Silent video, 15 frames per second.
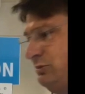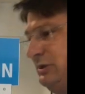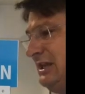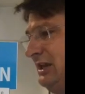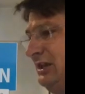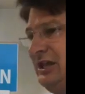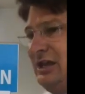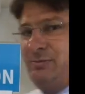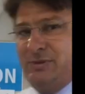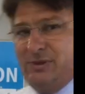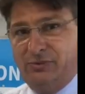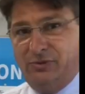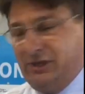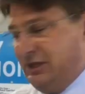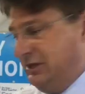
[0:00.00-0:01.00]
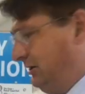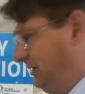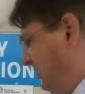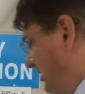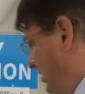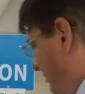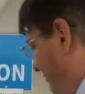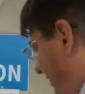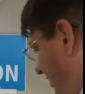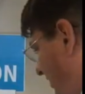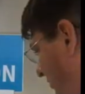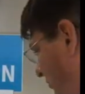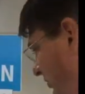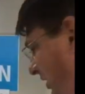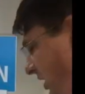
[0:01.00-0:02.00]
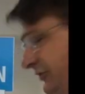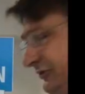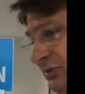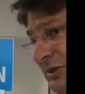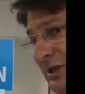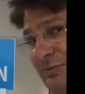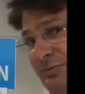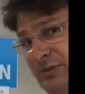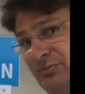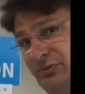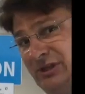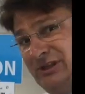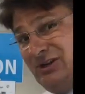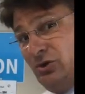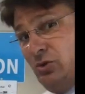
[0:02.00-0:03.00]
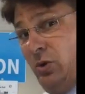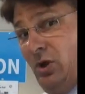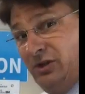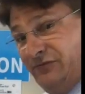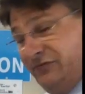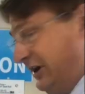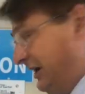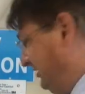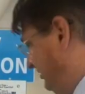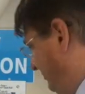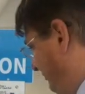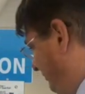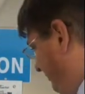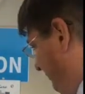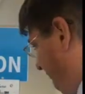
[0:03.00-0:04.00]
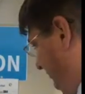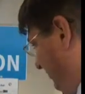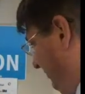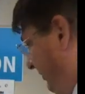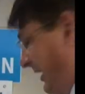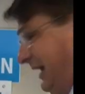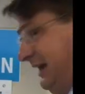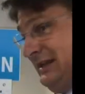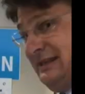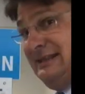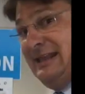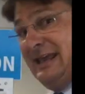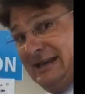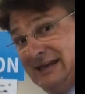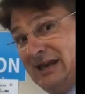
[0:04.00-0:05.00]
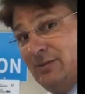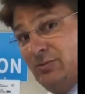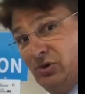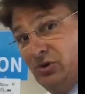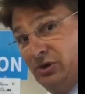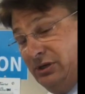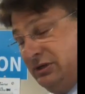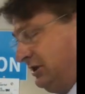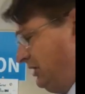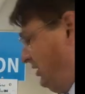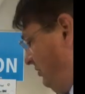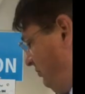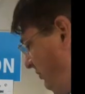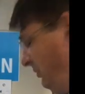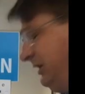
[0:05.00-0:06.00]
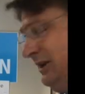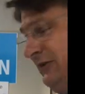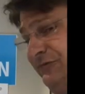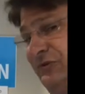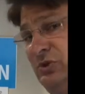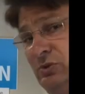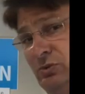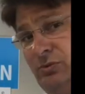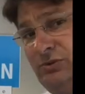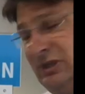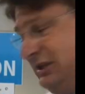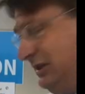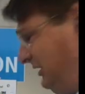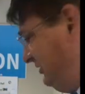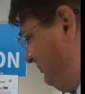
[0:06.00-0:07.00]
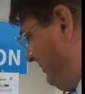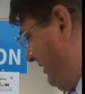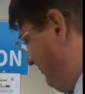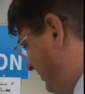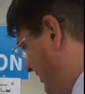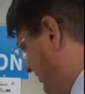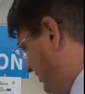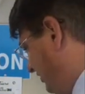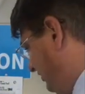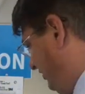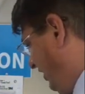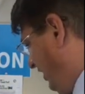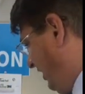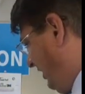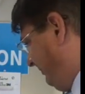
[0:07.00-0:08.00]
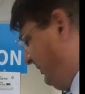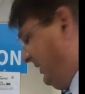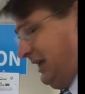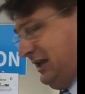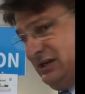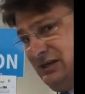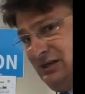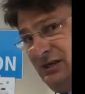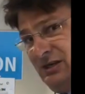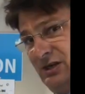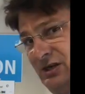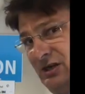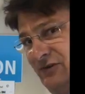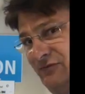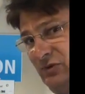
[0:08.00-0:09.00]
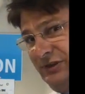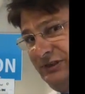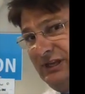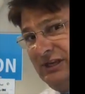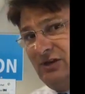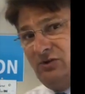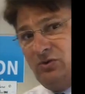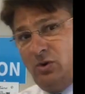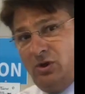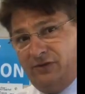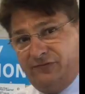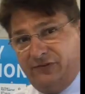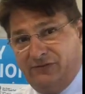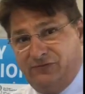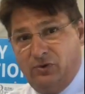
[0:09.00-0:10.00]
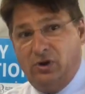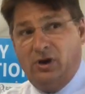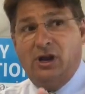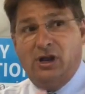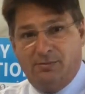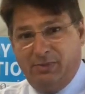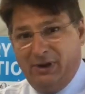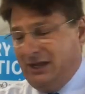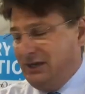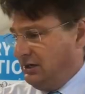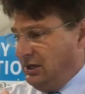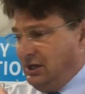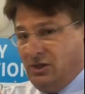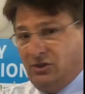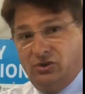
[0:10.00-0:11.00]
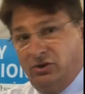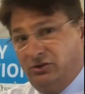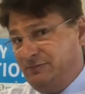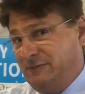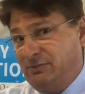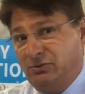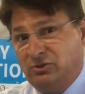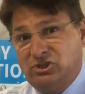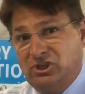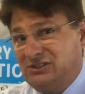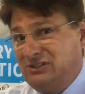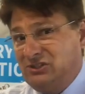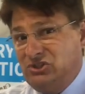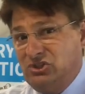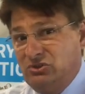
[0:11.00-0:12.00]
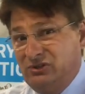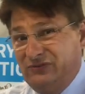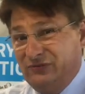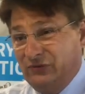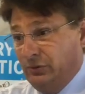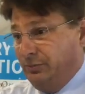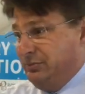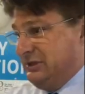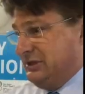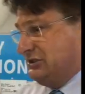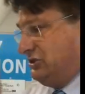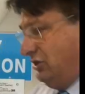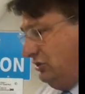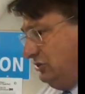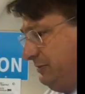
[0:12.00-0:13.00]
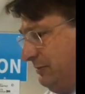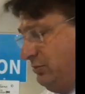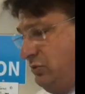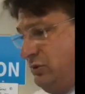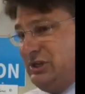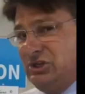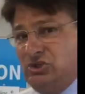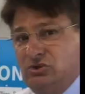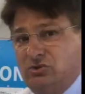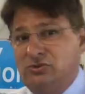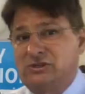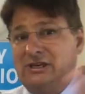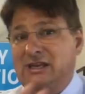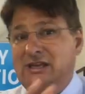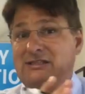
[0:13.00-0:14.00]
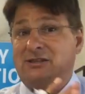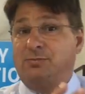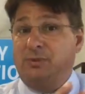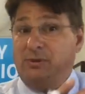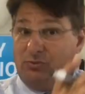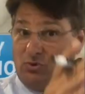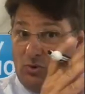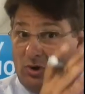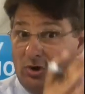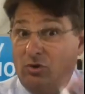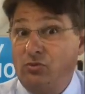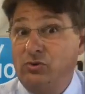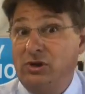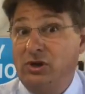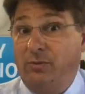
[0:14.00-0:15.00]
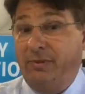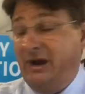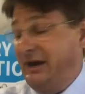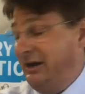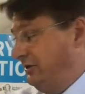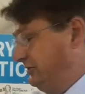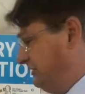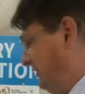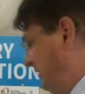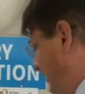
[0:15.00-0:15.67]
We get a lot of people in. But we also get people in that are qualified to buy in that neighborhood. We will get a few that this may be the top end of what they can qualify for, but those people are just as useful because those people we can use against the people who are our real buyers.